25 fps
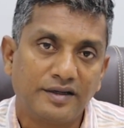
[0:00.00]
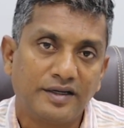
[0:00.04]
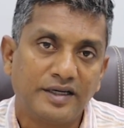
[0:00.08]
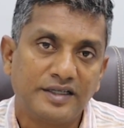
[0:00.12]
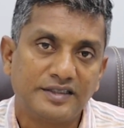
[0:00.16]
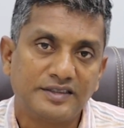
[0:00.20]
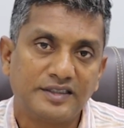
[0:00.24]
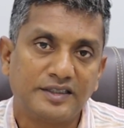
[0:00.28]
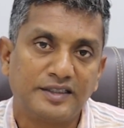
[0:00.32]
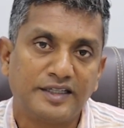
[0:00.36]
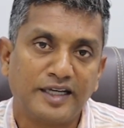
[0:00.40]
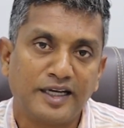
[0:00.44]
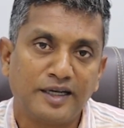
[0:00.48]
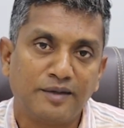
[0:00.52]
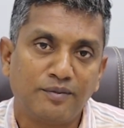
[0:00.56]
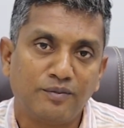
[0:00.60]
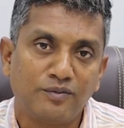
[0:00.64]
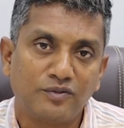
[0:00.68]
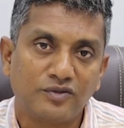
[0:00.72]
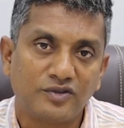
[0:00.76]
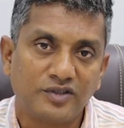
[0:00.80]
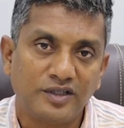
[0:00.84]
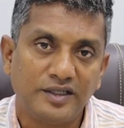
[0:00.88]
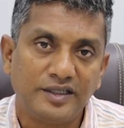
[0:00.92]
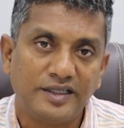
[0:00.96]
gets a
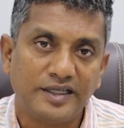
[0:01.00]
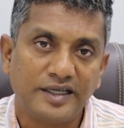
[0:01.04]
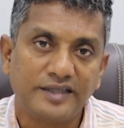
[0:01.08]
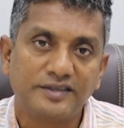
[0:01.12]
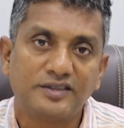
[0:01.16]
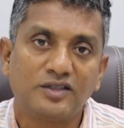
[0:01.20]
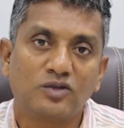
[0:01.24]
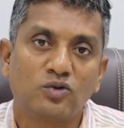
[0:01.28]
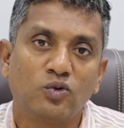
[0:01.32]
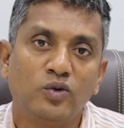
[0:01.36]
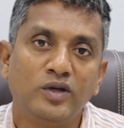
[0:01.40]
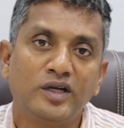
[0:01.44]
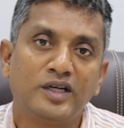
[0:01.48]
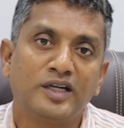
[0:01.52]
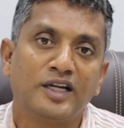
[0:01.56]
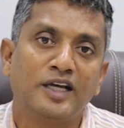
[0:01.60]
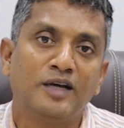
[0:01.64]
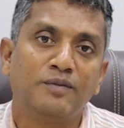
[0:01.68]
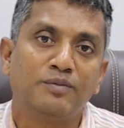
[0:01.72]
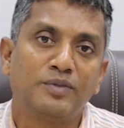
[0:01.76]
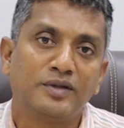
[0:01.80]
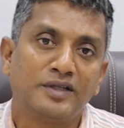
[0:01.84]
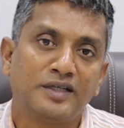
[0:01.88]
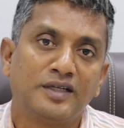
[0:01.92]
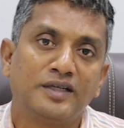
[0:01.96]
time, so he takes a quick
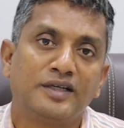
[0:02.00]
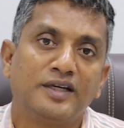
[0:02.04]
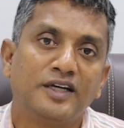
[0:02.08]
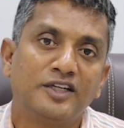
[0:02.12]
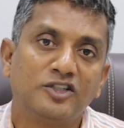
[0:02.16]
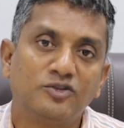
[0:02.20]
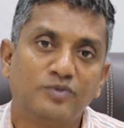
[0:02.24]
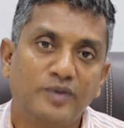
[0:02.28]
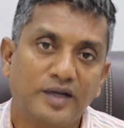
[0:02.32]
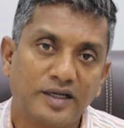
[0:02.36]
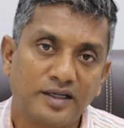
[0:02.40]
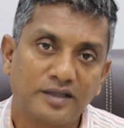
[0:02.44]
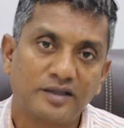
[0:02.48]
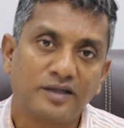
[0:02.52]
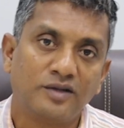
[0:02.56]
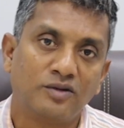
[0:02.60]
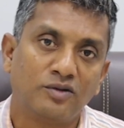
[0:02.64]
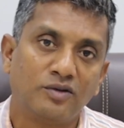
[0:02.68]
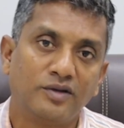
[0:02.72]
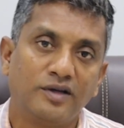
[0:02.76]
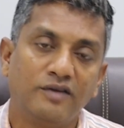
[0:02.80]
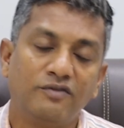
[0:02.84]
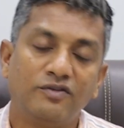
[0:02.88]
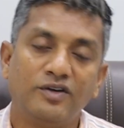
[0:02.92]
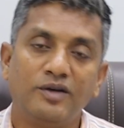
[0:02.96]
nap and then gets back.
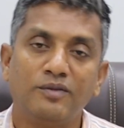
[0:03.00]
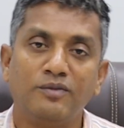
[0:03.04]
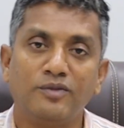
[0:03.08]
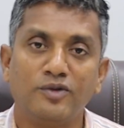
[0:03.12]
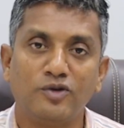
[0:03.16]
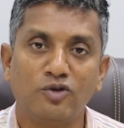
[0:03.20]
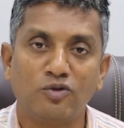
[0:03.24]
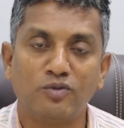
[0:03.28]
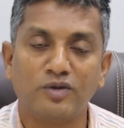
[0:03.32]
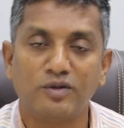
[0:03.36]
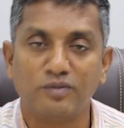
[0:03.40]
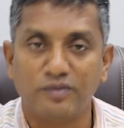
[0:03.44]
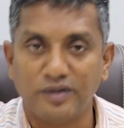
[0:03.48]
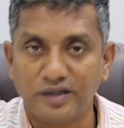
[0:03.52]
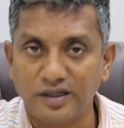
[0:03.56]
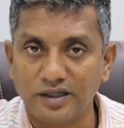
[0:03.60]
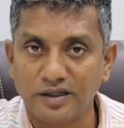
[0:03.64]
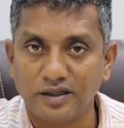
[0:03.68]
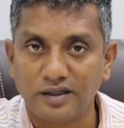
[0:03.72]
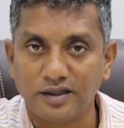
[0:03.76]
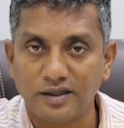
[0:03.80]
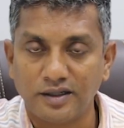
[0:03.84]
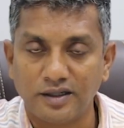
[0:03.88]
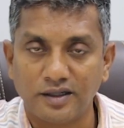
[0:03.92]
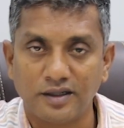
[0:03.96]
Every human
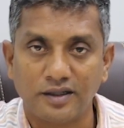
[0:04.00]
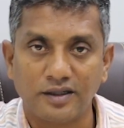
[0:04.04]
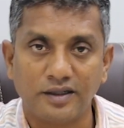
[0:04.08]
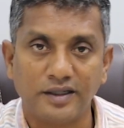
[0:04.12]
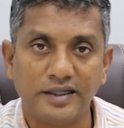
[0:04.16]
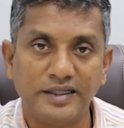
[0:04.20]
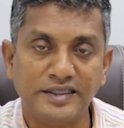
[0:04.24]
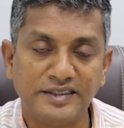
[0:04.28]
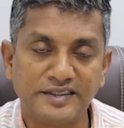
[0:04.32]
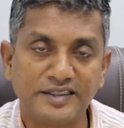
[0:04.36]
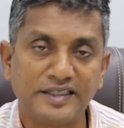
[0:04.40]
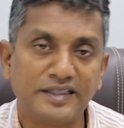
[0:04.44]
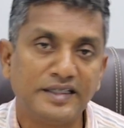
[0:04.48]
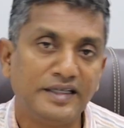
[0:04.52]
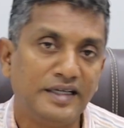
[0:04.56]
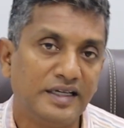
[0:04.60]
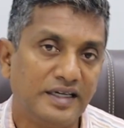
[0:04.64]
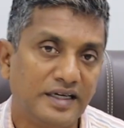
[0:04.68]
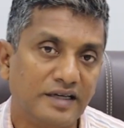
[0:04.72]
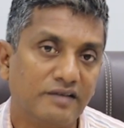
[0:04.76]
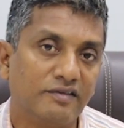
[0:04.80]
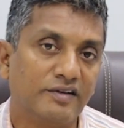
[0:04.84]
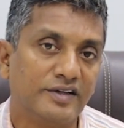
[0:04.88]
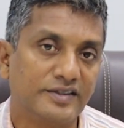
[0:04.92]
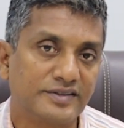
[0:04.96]
being insanely
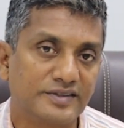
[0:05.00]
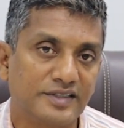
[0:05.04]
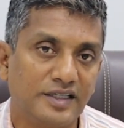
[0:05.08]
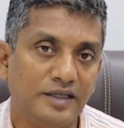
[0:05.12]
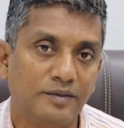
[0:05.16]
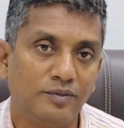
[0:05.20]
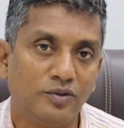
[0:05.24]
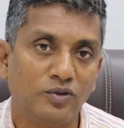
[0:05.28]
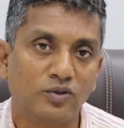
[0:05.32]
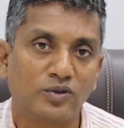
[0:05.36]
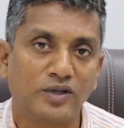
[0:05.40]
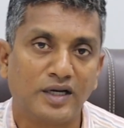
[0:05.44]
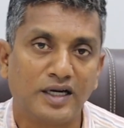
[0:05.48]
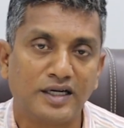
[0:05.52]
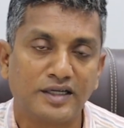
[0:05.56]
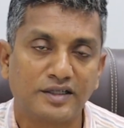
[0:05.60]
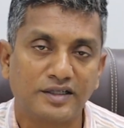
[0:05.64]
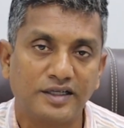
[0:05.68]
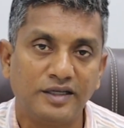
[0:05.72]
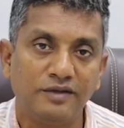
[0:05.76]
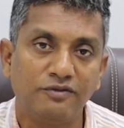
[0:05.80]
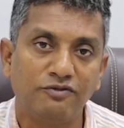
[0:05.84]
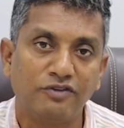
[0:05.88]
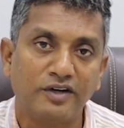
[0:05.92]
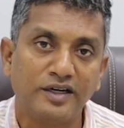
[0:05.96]
requires sleep. You can't
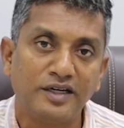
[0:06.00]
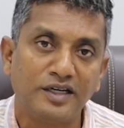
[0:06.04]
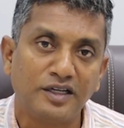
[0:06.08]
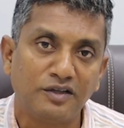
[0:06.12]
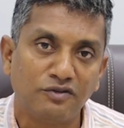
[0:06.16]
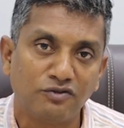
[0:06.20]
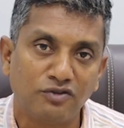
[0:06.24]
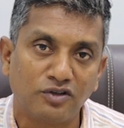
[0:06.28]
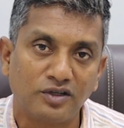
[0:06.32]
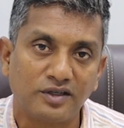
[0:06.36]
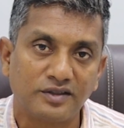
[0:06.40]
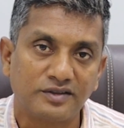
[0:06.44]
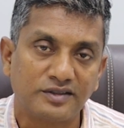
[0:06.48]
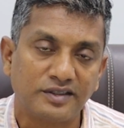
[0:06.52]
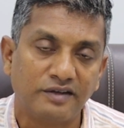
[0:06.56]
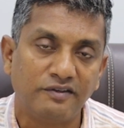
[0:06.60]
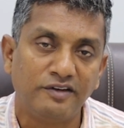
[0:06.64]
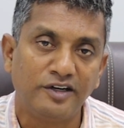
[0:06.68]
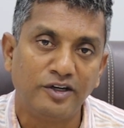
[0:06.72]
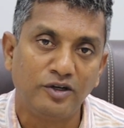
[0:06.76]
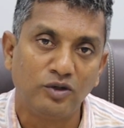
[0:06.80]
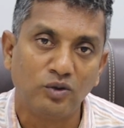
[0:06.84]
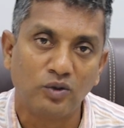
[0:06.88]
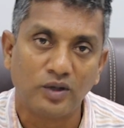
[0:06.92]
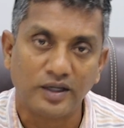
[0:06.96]
keep fighting for
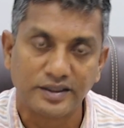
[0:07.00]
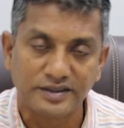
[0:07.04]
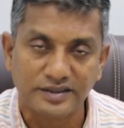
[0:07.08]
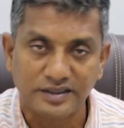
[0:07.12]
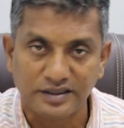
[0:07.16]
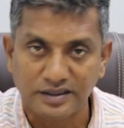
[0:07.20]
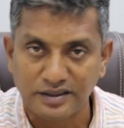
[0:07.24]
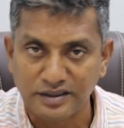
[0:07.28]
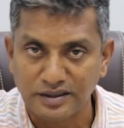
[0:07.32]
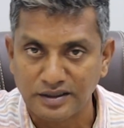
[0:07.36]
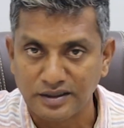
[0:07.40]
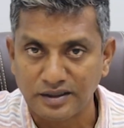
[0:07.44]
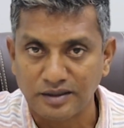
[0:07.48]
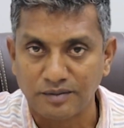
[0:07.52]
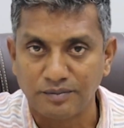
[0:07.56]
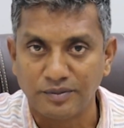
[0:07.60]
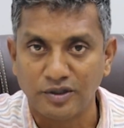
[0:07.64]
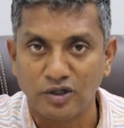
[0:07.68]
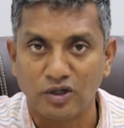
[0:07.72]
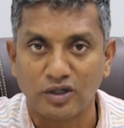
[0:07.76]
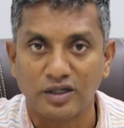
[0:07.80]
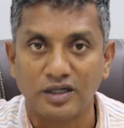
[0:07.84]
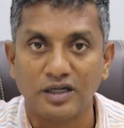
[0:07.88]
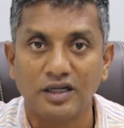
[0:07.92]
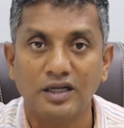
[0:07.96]
72 hours and
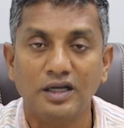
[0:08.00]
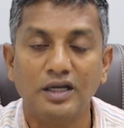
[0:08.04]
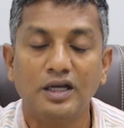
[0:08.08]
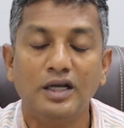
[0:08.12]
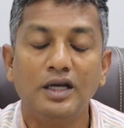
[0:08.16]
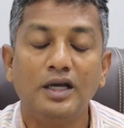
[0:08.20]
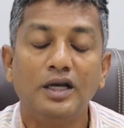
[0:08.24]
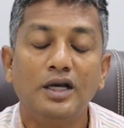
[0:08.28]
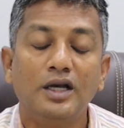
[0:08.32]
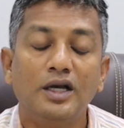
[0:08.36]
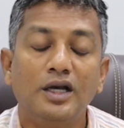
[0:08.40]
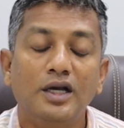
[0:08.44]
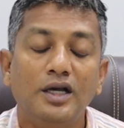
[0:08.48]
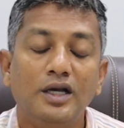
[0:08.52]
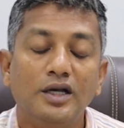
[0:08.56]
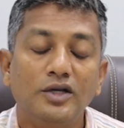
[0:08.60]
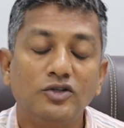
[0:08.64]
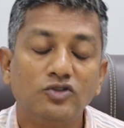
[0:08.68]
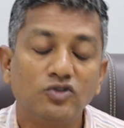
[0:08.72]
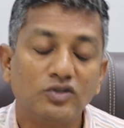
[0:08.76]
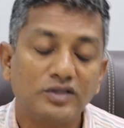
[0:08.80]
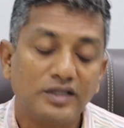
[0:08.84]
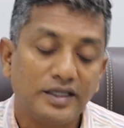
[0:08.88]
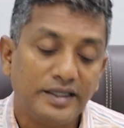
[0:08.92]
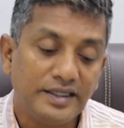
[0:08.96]
beyond.
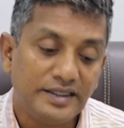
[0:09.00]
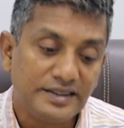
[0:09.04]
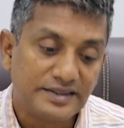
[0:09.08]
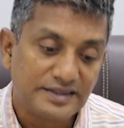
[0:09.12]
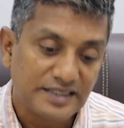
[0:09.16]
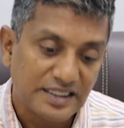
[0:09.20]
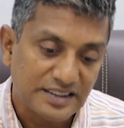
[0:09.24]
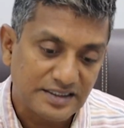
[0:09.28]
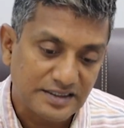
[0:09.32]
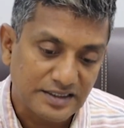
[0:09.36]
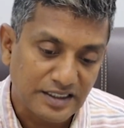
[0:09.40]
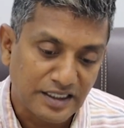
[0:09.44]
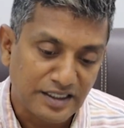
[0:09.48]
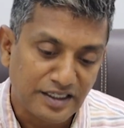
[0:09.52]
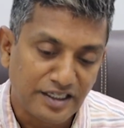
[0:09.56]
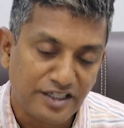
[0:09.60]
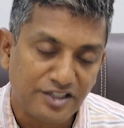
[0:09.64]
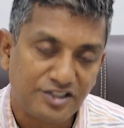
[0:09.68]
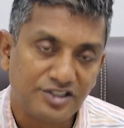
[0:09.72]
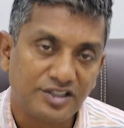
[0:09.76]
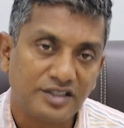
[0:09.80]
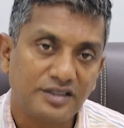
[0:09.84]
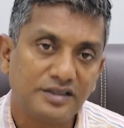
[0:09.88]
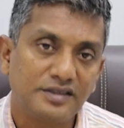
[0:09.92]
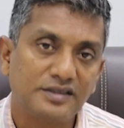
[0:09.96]
So in such
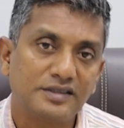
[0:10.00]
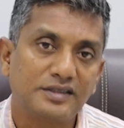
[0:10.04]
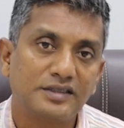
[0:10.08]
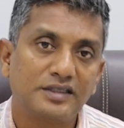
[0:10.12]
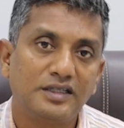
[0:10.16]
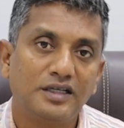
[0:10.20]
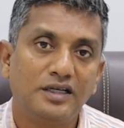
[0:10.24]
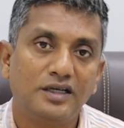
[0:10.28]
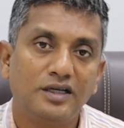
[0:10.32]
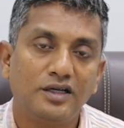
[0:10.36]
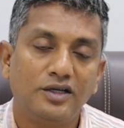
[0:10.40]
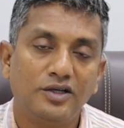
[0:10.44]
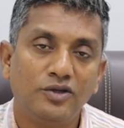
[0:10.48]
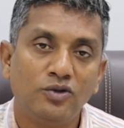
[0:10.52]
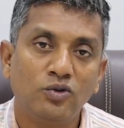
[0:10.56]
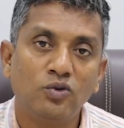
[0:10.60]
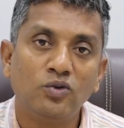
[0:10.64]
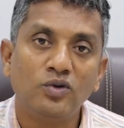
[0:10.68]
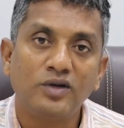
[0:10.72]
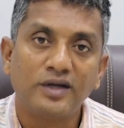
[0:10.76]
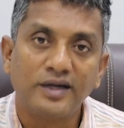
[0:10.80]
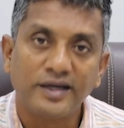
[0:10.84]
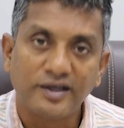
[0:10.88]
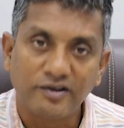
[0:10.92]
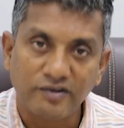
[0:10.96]
conditions,
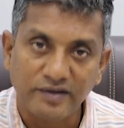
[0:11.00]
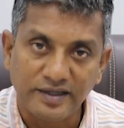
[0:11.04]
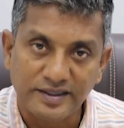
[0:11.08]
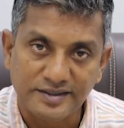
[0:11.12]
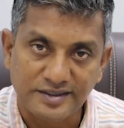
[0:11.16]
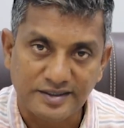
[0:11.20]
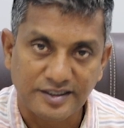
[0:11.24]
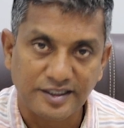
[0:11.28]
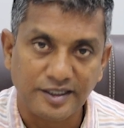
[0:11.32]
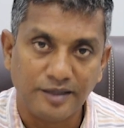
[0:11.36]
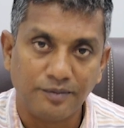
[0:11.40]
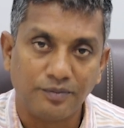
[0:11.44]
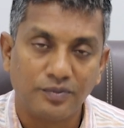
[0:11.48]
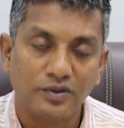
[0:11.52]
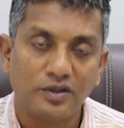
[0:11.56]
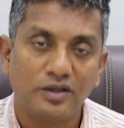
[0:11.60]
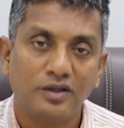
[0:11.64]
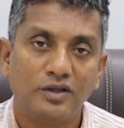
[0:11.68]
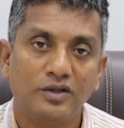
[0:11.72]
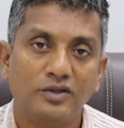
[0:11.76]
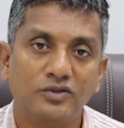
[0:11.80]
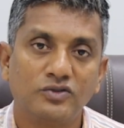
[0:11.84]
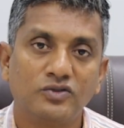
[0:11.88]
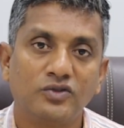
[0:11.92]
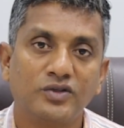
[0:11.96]
you require sleep.
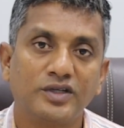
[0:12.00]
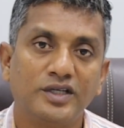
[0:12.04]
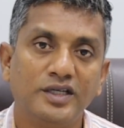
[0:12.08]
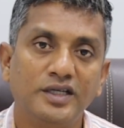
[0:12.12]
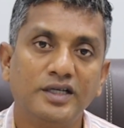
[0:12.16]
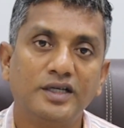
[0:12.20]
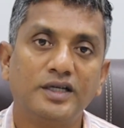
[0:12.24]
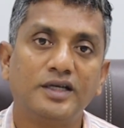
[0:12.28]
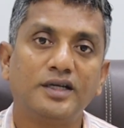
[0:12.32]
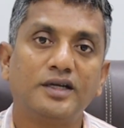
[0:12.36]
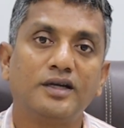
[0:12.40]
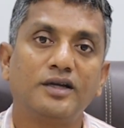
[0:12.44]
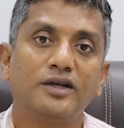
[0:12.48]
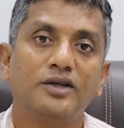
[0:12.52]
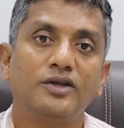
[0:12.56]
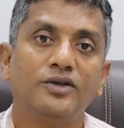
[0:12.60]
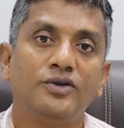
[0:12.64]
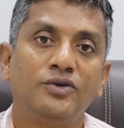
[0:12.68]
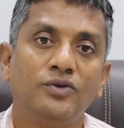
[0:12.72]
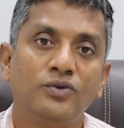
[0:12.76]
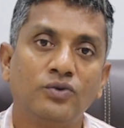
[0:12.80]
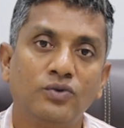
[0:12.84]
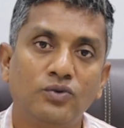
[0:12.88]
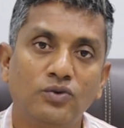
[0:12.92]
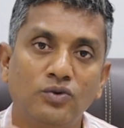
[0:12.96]
So here
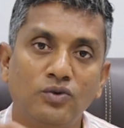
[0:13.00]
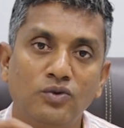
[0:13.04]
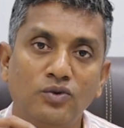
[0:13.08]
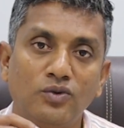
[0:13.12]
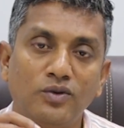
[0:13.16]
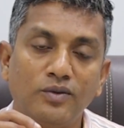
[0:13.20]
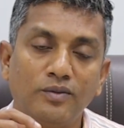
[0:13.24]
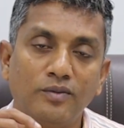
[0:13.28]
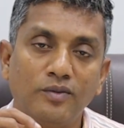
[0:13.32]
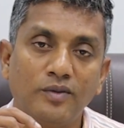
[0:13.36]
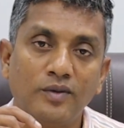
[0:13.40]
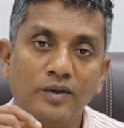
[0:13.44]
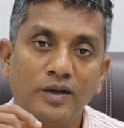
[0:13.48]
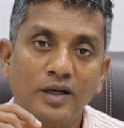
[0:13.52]
you